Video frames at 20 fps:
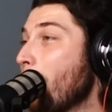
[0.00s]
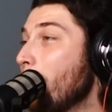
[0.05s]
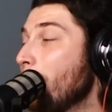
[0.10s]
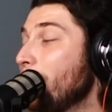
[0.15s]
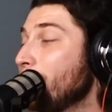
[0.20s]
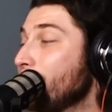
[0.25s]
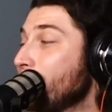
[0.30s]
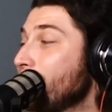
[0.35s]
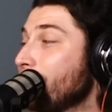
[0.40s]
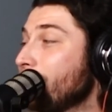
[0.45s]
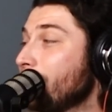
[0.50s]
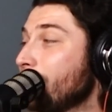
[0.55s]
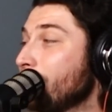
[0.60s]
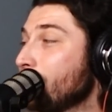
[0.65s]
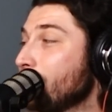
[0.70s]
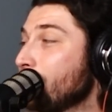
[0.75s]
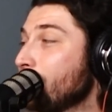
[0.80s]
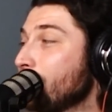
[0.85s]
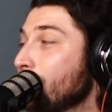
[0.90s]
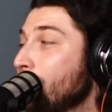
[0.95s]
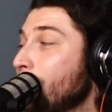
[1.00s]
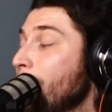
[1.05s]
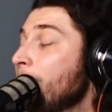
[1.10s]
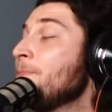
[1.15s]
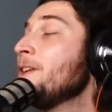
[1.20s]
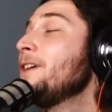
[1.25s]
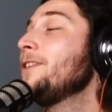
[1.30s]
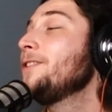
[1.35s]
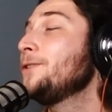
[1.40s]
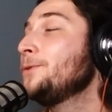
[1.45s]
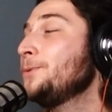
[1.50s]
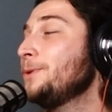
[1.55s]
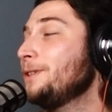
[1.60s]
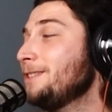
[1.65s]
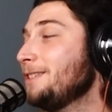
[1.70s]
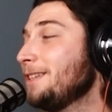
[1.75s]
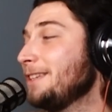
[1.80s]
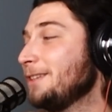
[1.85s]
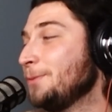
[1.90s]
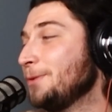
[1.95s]
Most of them through school. There
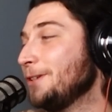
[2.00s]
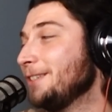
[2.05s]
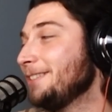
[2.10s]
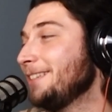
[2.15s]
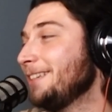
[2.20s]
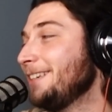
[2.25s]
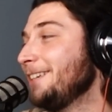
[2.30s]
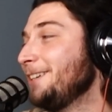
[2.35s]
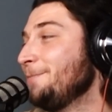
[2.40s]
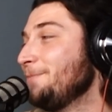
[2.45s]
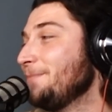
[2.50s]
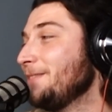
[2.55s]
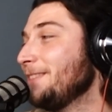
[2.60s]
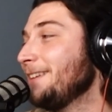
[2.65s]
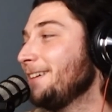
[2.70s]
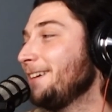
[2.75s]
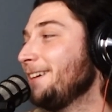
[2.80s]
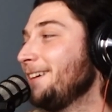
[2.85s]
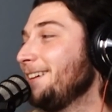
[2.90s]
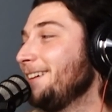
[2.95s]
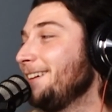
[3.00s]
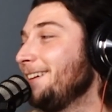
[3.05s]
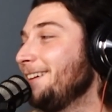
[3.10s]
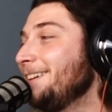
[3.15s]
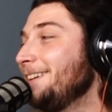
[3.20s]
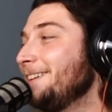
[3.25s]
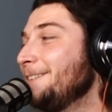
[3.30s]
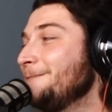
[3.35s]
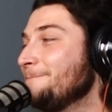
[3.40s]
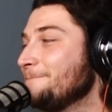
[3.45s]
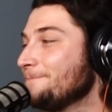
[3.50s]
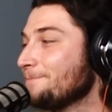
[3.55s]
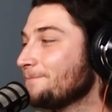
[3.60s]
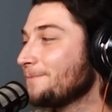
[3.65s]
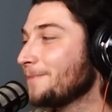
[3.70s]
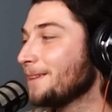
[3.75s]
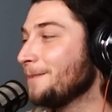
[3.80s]
was this one time that um